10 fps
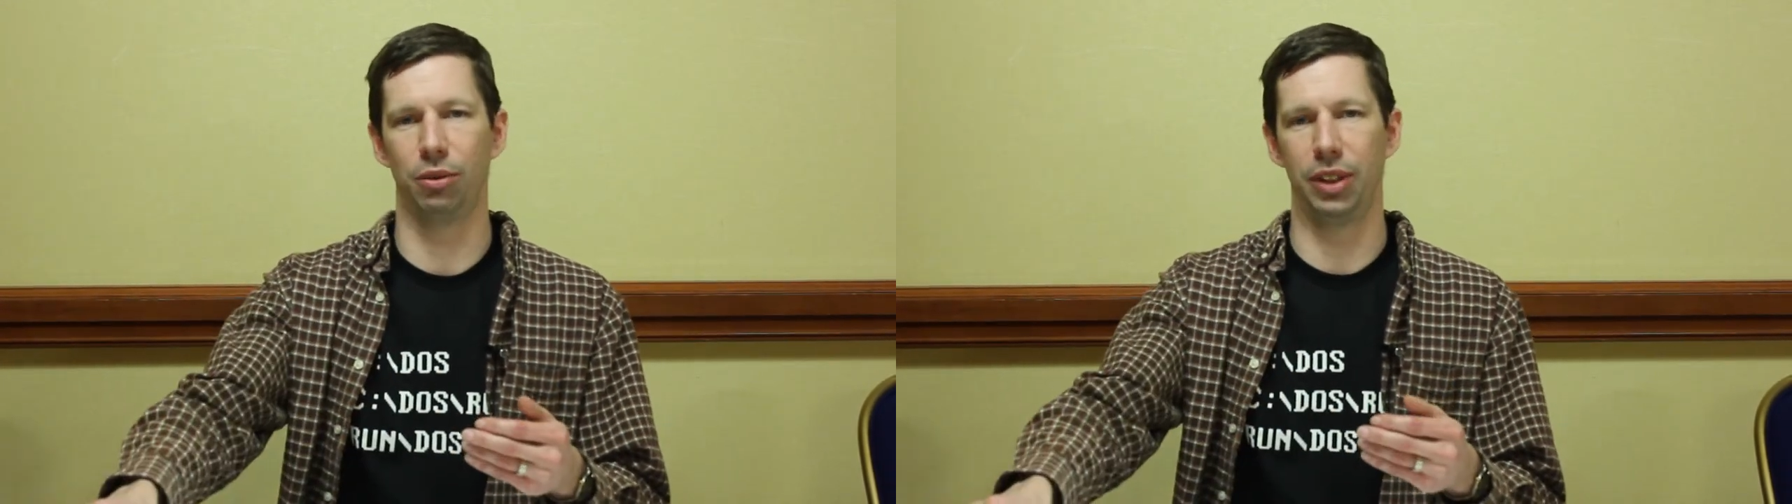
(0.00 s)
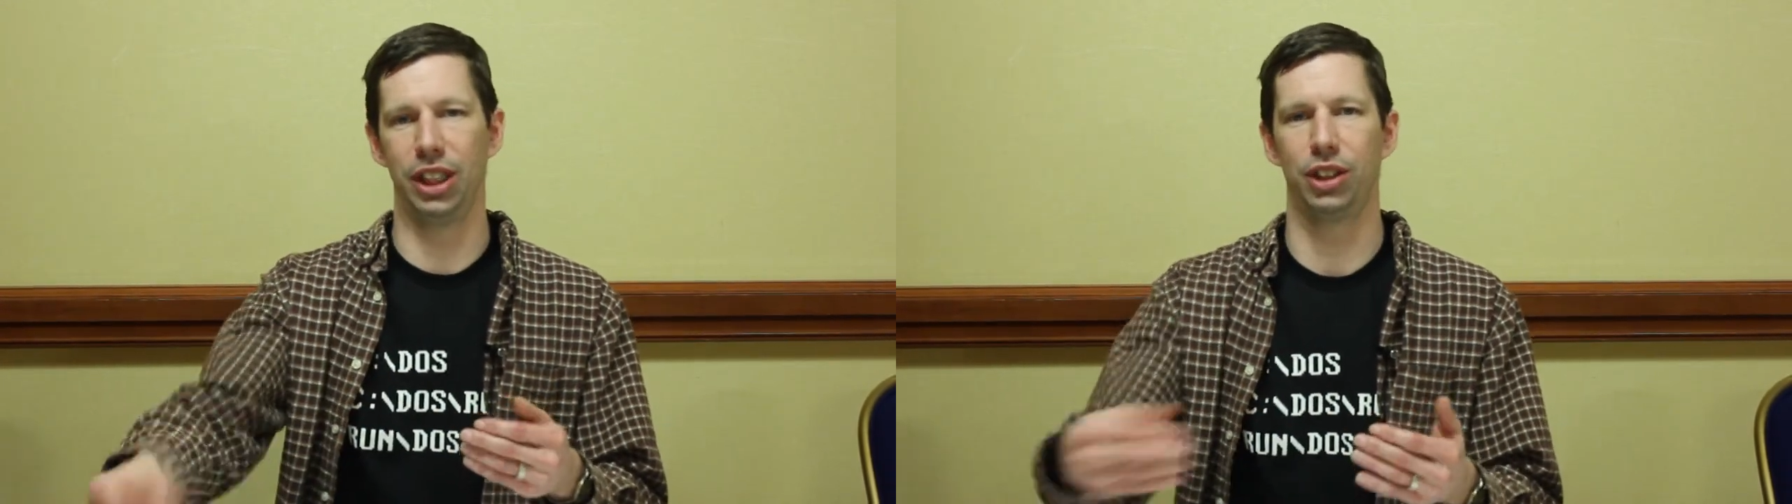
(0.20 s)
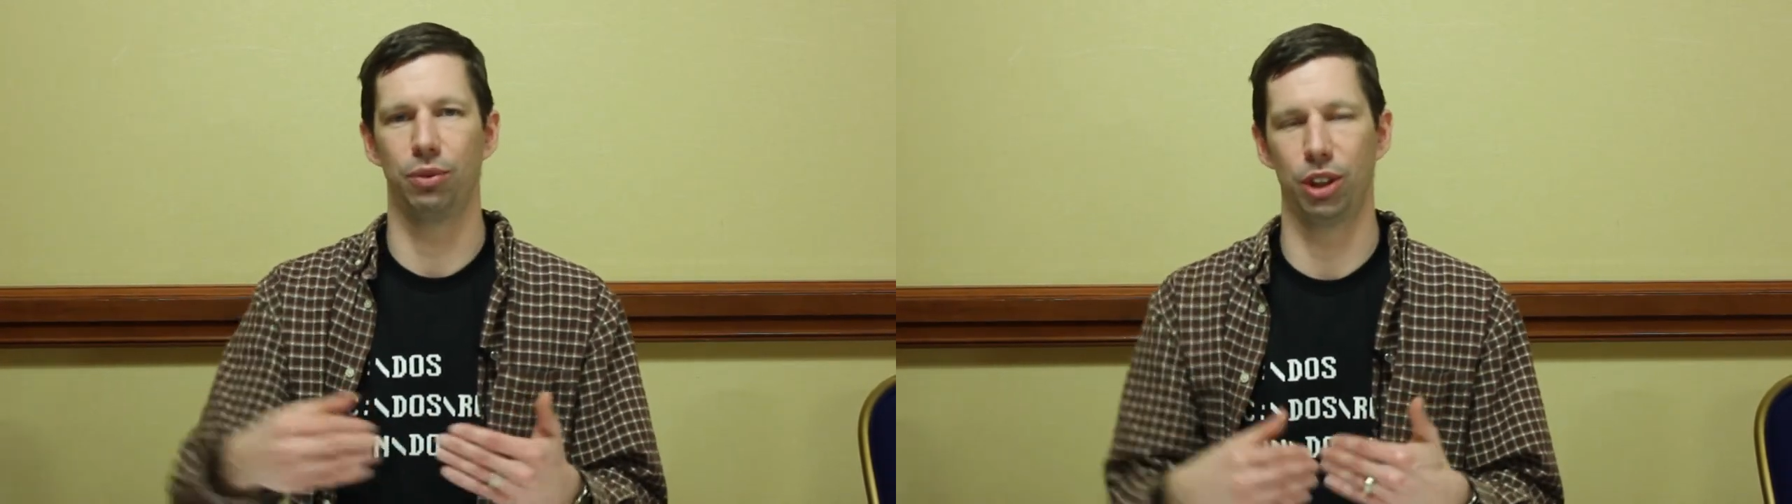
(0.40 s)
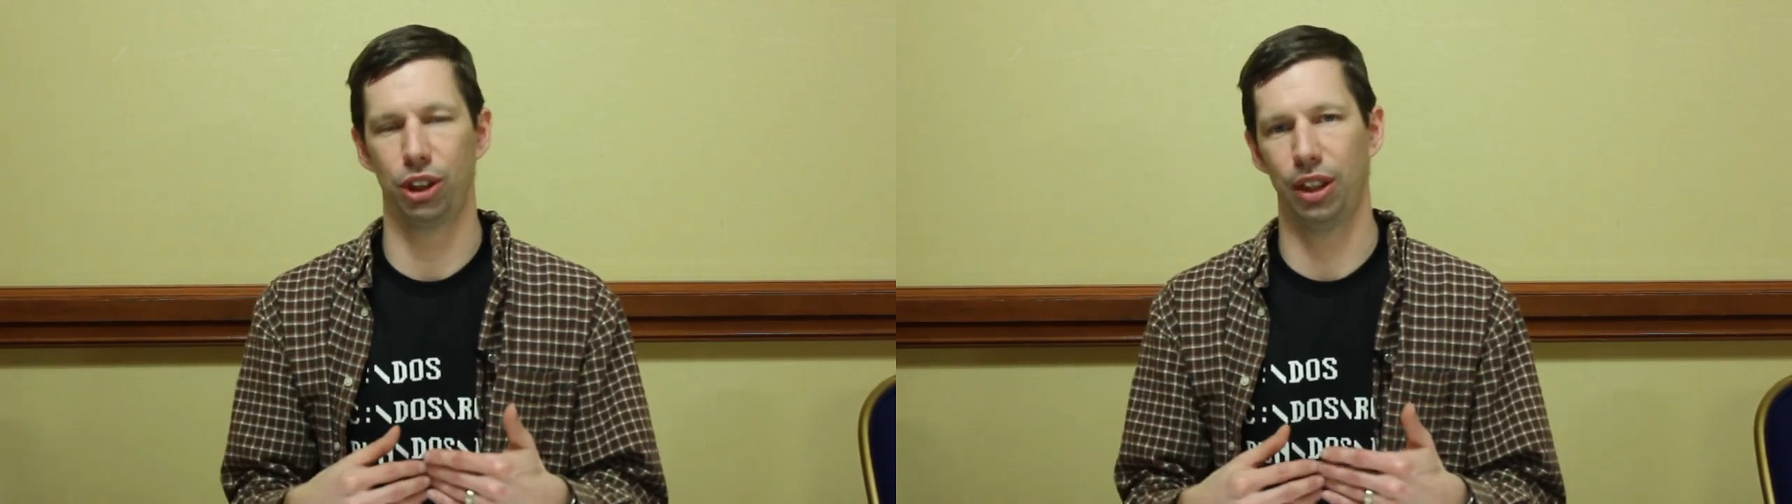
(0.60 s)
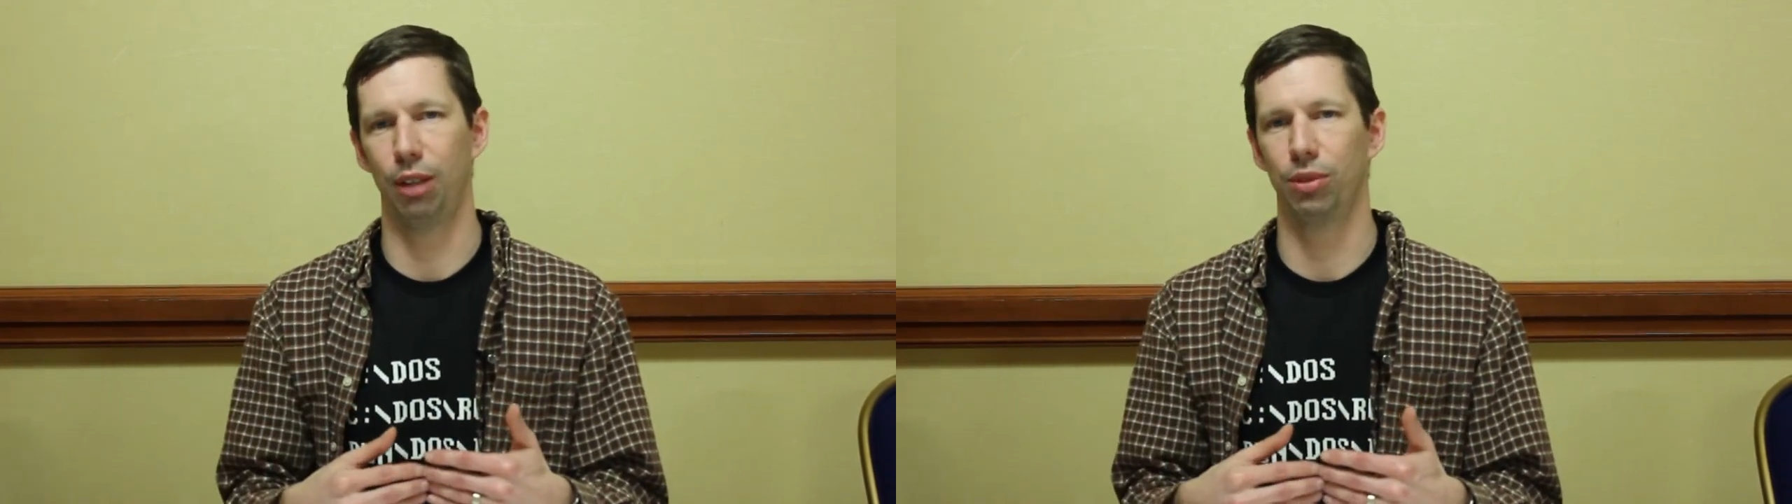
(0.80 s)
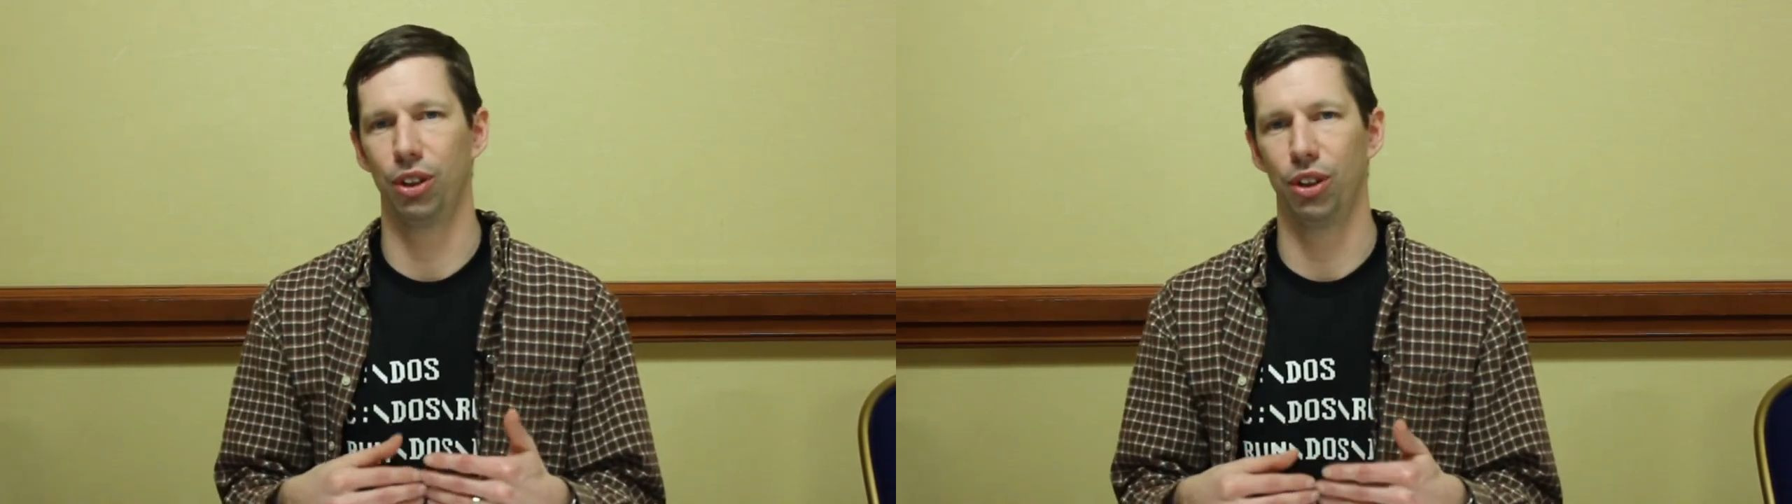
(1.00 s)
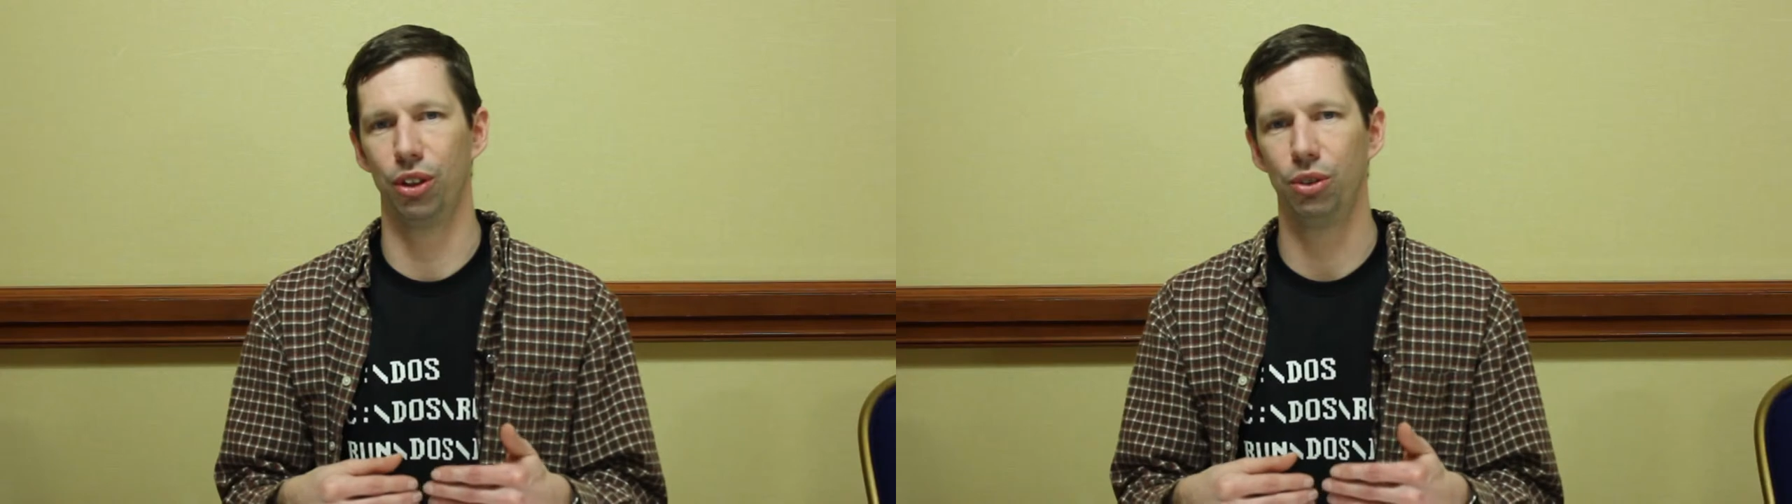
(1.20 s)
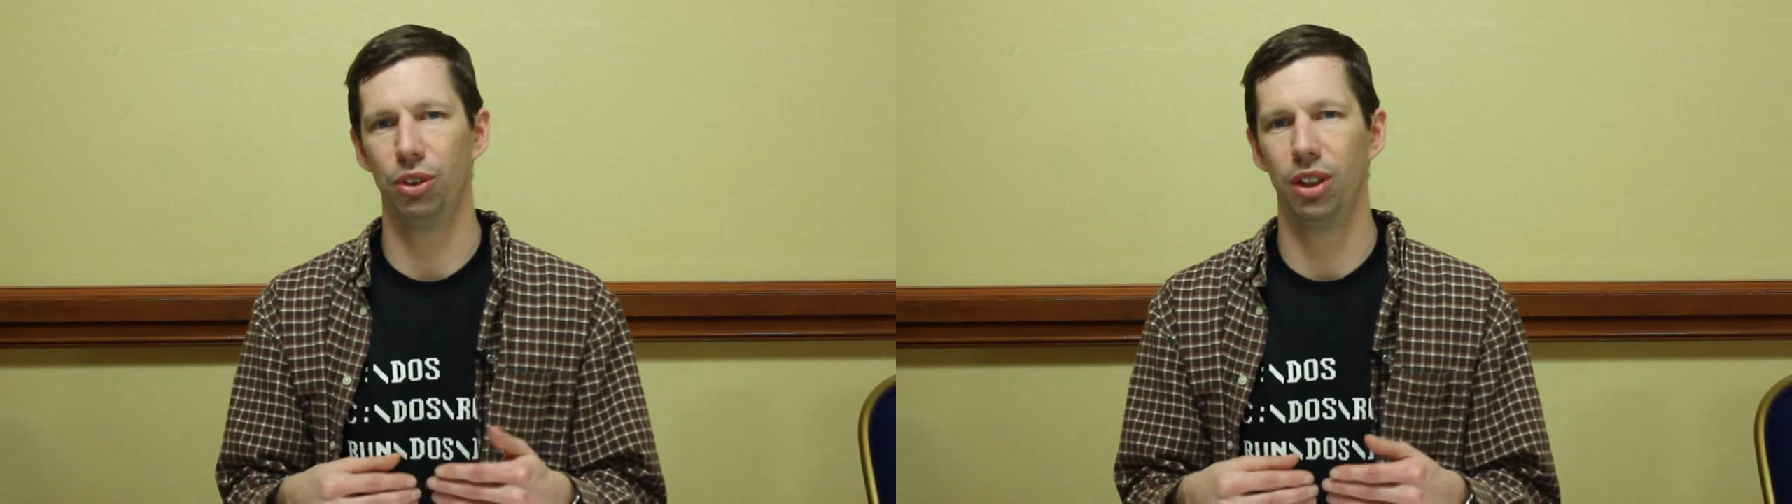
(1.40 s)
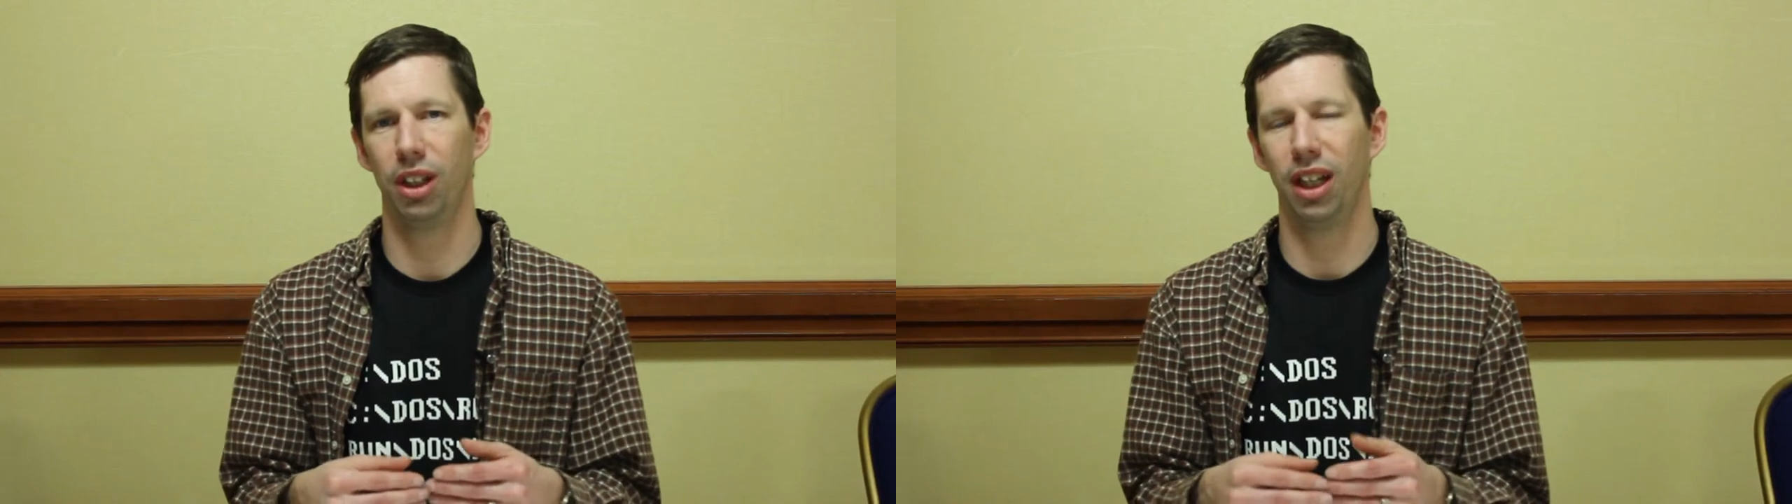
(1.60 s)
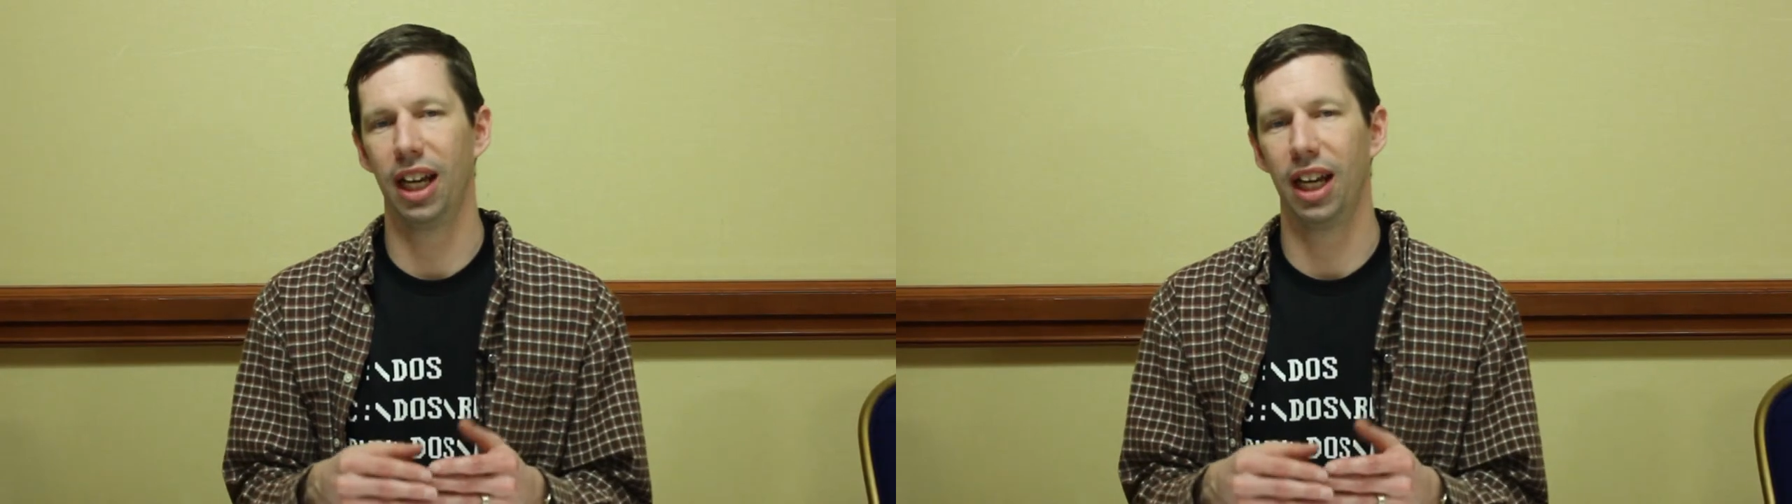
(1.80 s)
reach of what you're able to do,